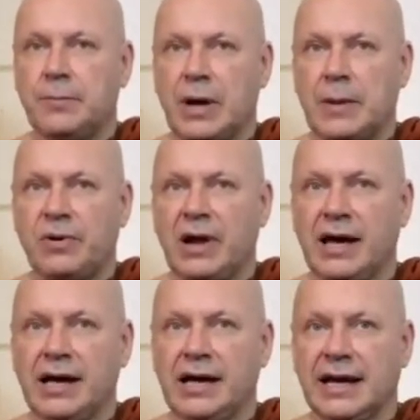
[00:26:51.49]

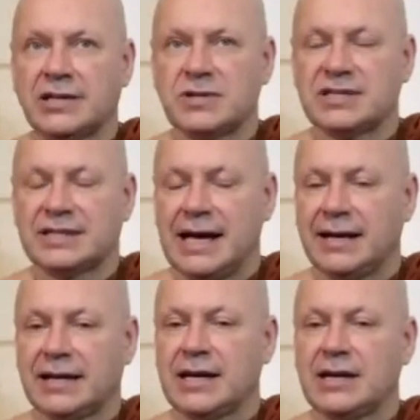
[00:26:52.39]
Applied and
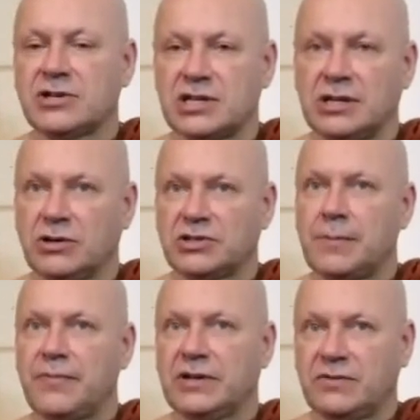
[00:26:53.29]
sustained attention, or
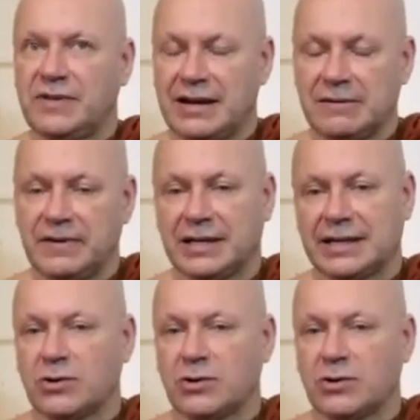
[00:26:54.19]
something to that effect.